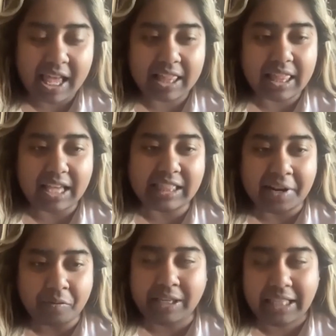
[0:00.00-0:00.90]
Like they
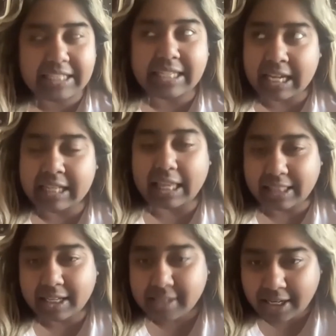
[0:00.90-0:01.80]
really did, like
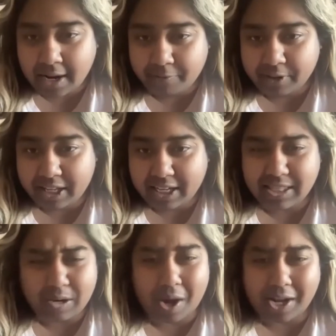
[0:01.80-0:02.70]
they signed up for this,
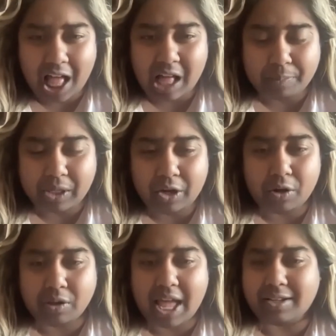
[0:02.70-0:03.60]
they want to help you.
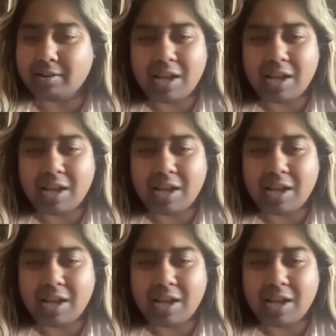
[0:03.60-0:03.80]
Like